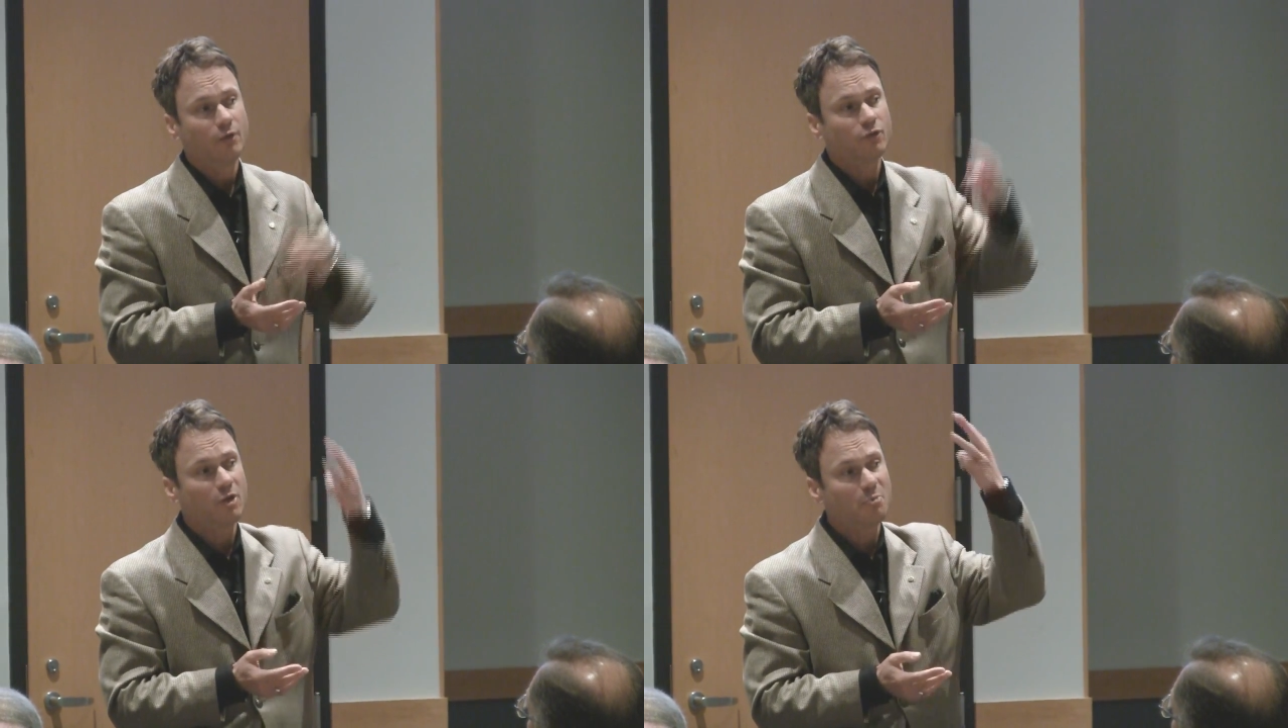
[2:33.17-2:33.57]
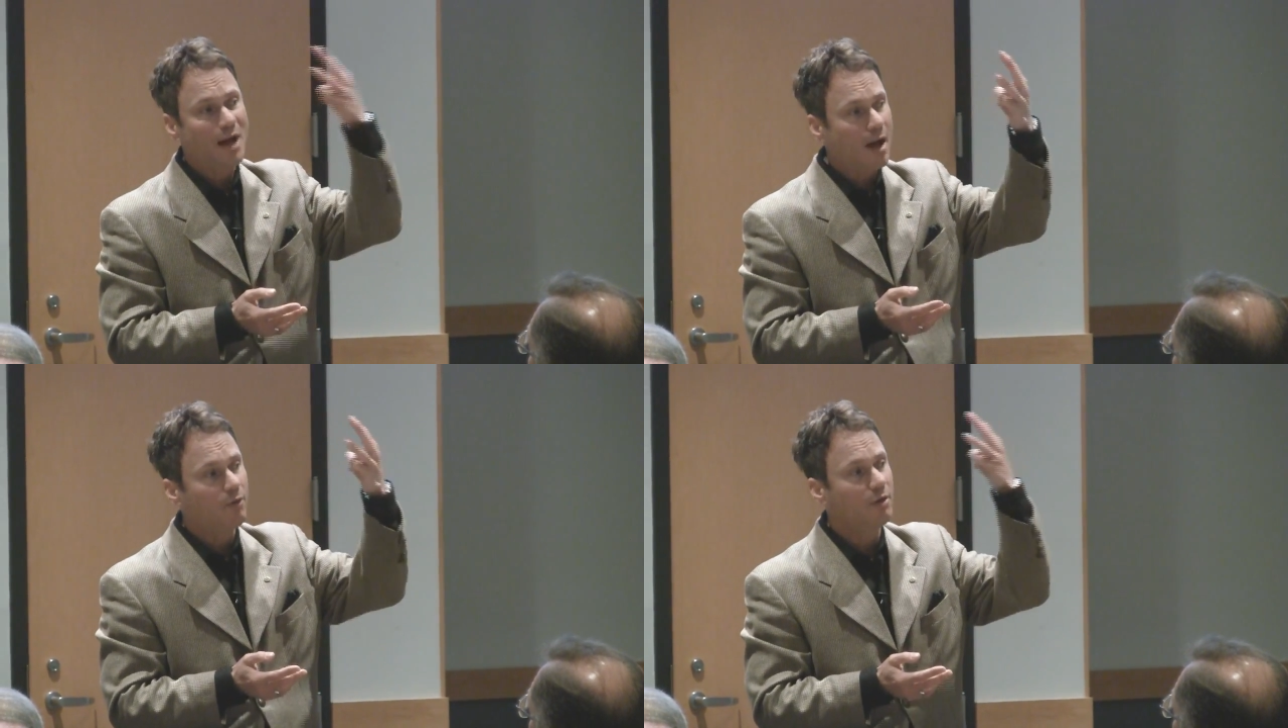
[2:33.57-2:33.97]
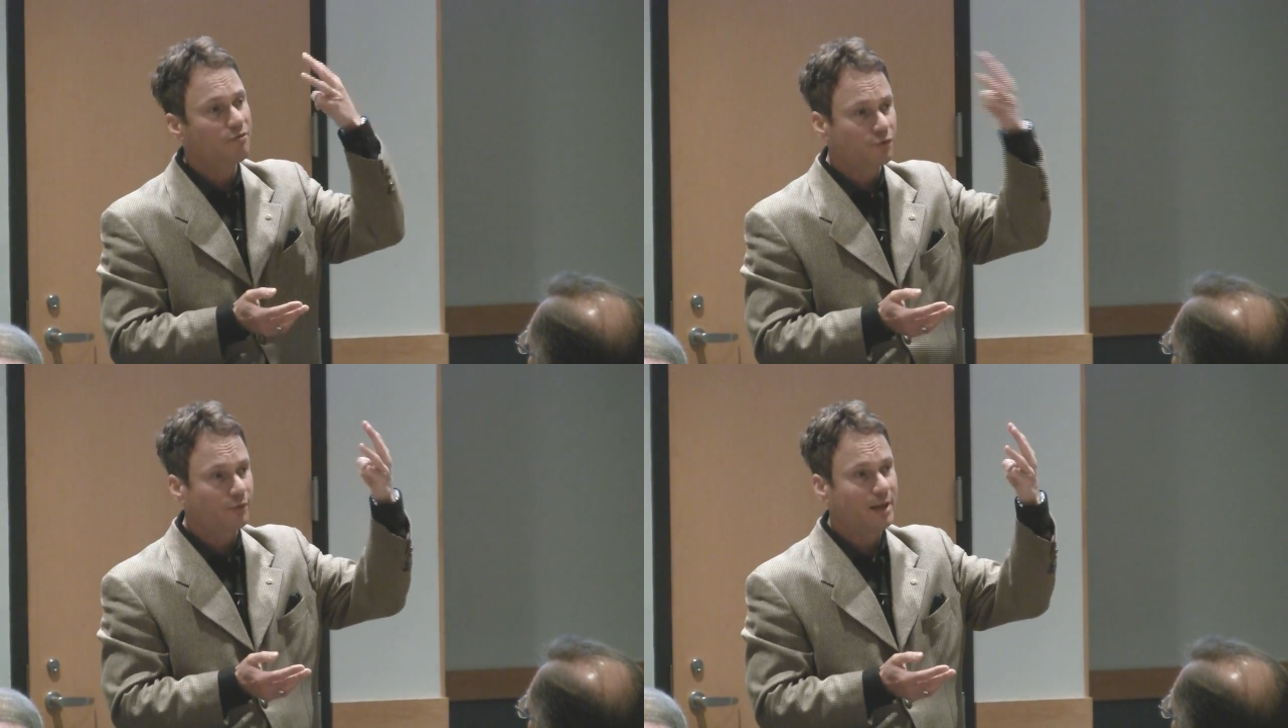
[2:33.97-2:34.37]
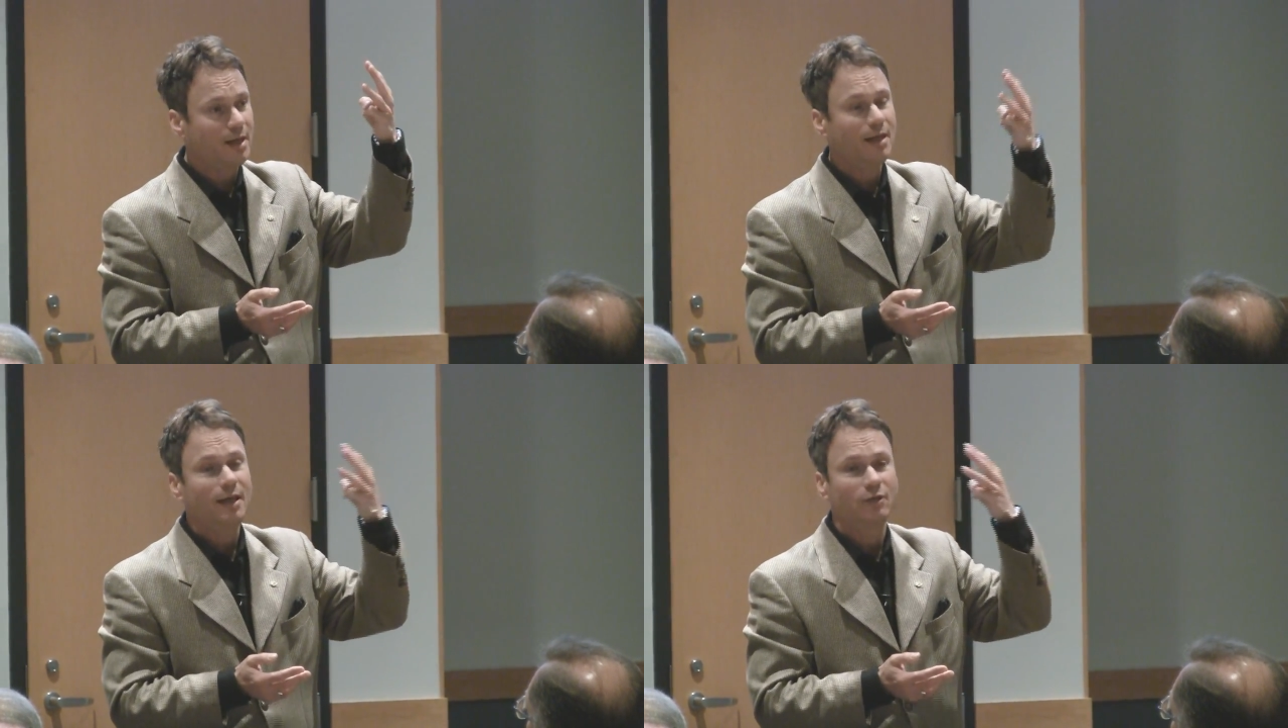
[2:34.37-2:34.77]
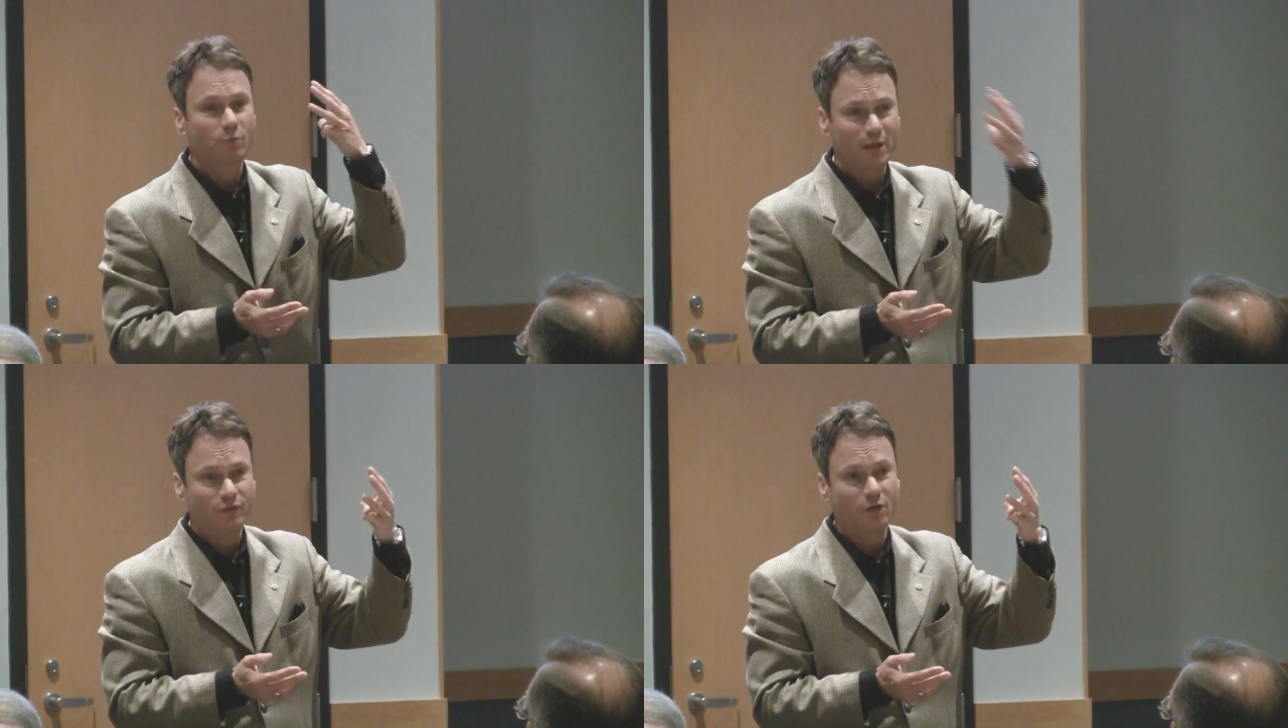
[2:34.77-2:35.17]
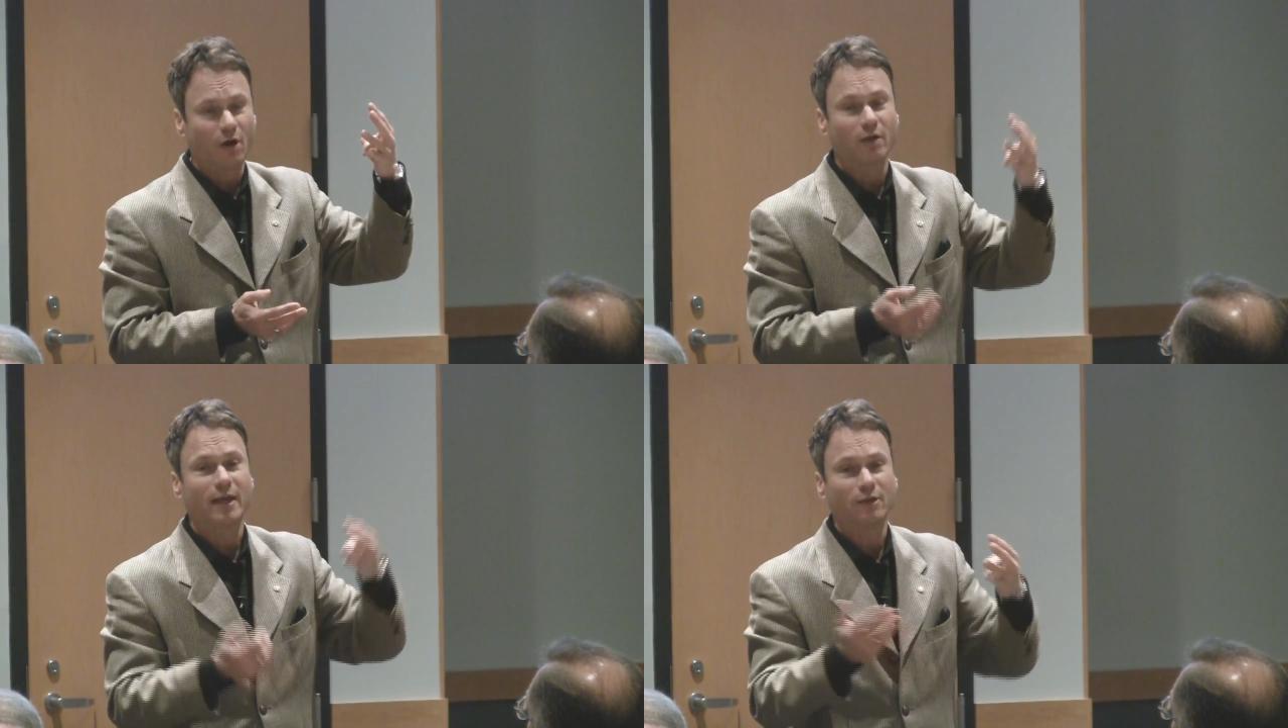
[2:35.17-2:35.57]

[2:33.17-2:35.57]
So the power of three is what it's called.